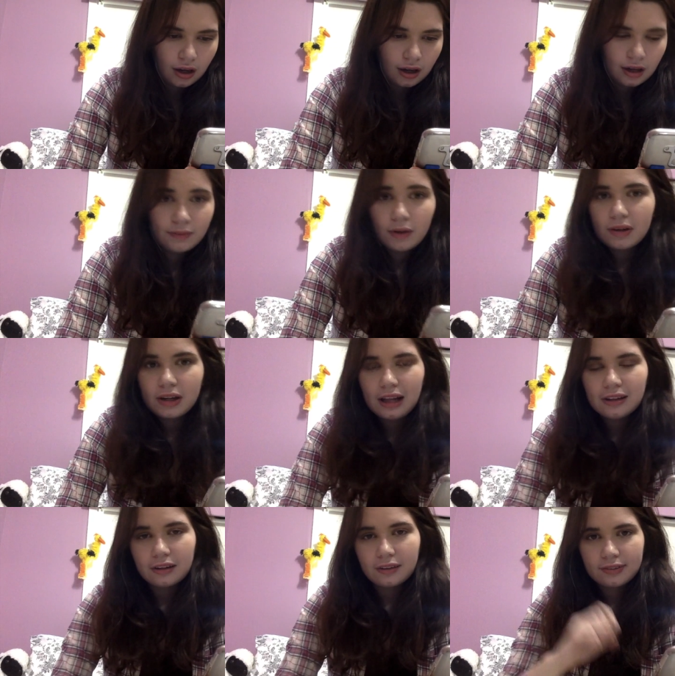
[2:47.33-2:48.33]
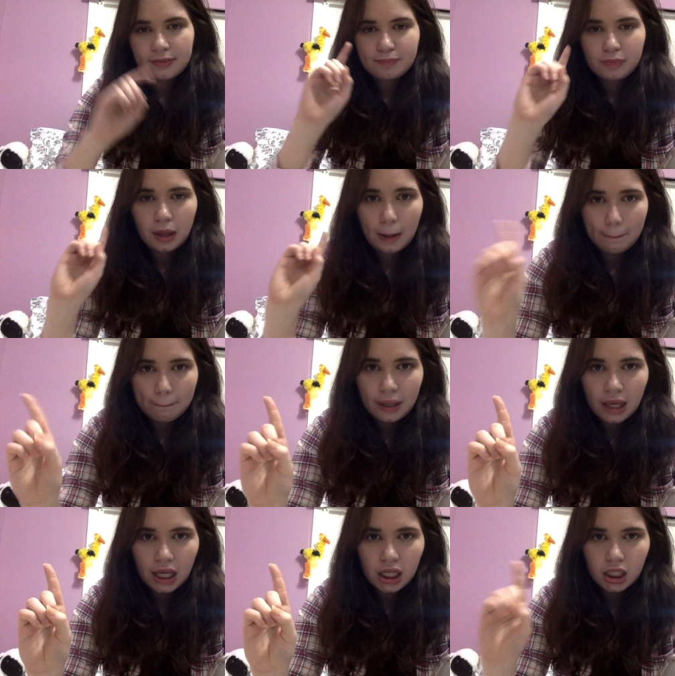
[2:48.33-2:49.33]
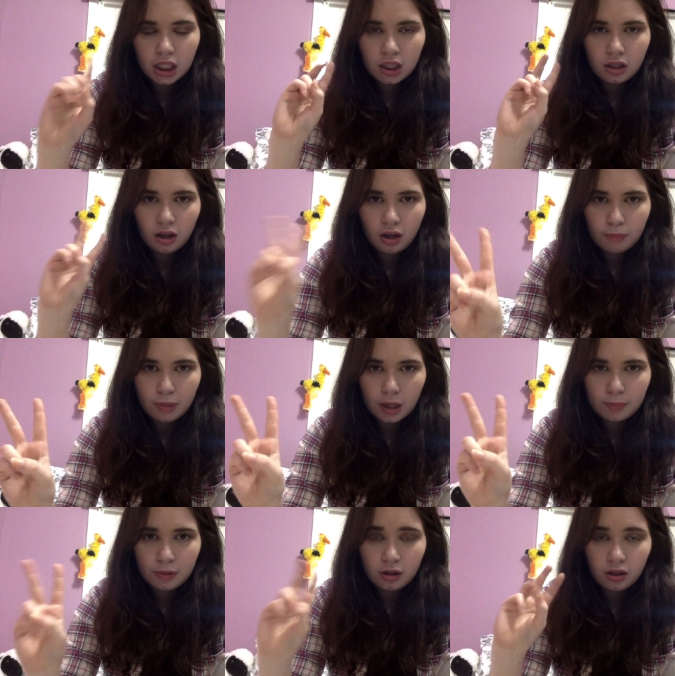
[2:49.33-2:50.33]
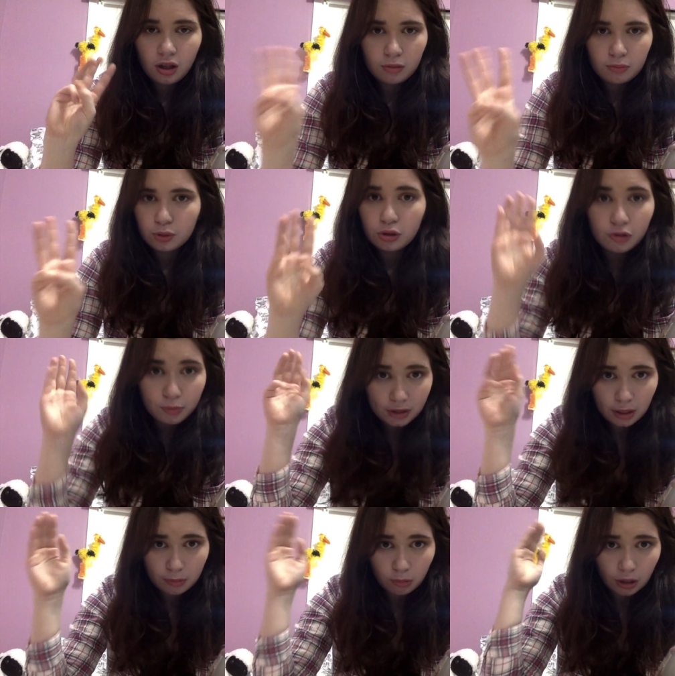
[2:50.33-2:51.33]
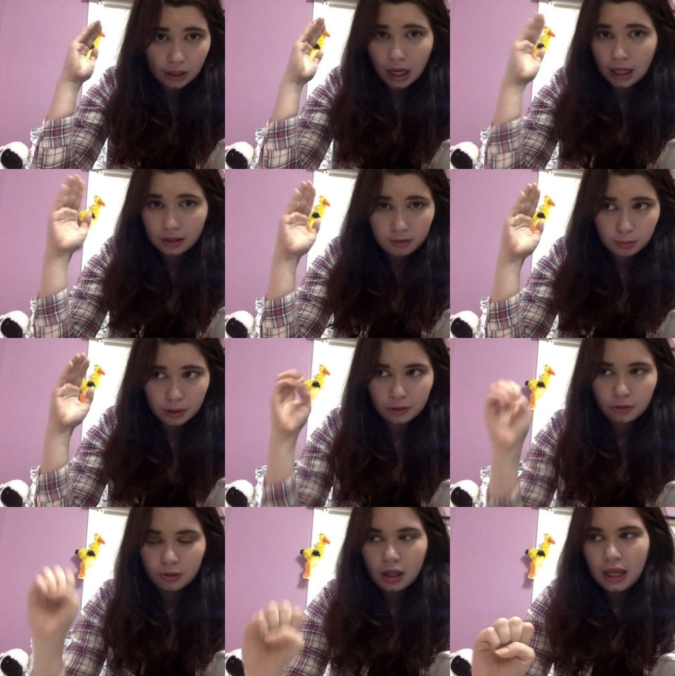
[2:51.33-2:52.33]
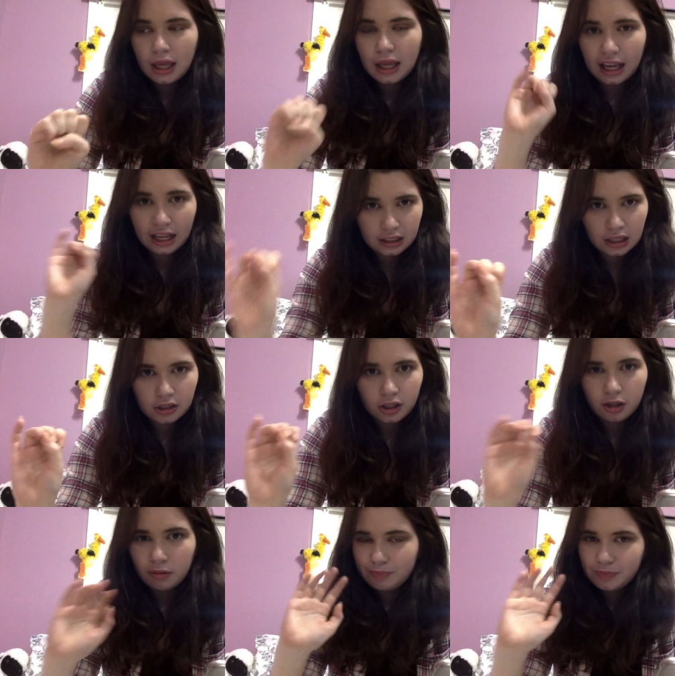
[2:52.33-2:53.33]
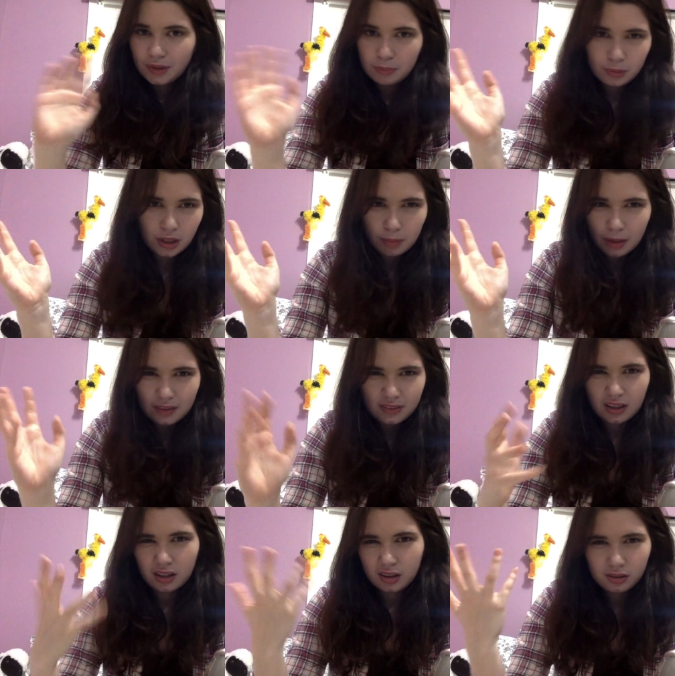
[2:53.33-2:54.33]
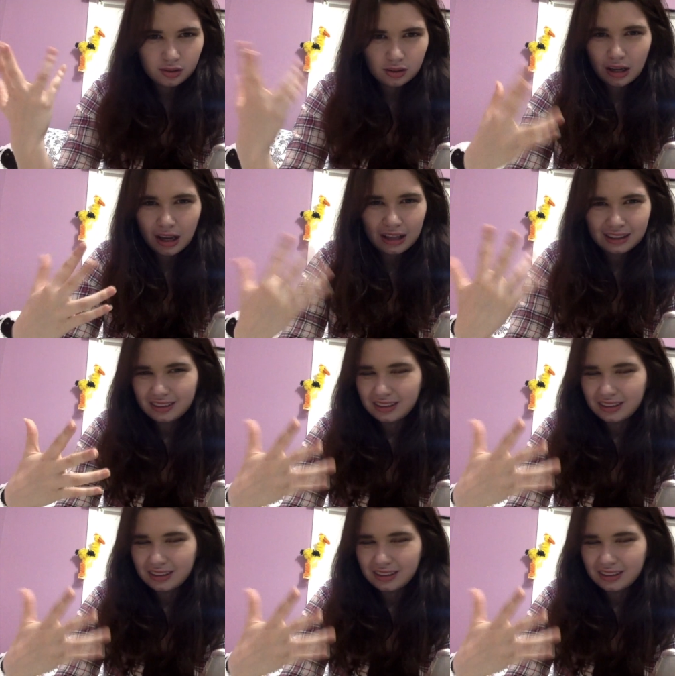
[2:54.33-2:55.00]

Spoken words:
Favorite colors? Pink, purple, blue is my number one. I love blue, and yellow. Pretty basic. Yeah, like